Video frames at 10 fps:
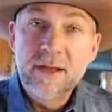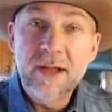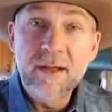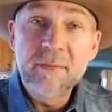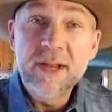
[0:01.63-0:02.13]

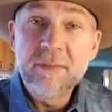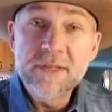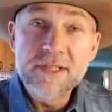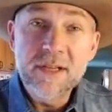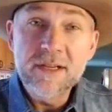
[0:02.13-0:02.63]
Hi, my name
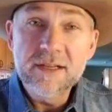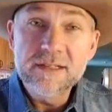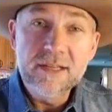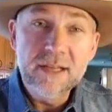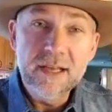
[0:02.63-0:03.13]
is Doug,
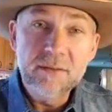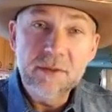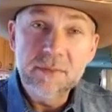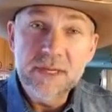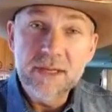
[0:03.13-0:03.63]
and today I'm
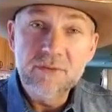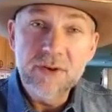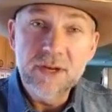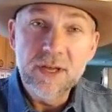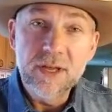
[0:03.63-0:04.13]
going to be
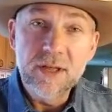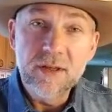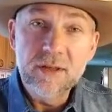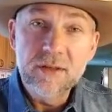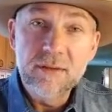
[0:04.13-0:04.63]
covering
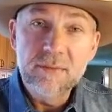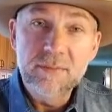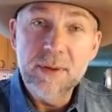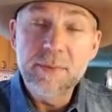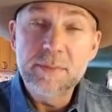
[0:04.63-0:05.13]

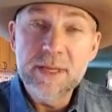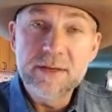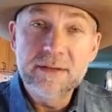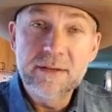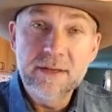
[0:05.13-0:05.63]

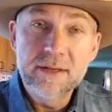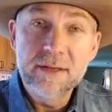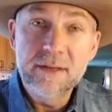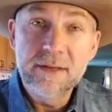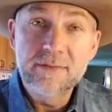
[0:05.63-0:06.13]
Peppermint
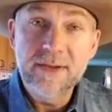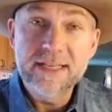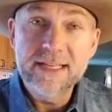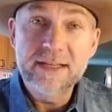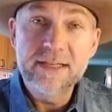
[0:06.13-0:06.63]

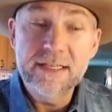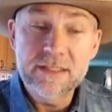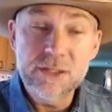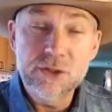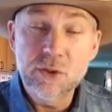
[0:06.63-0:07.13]
Vitality
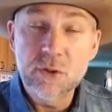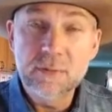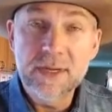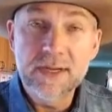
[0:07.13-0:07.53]
Essential Oil by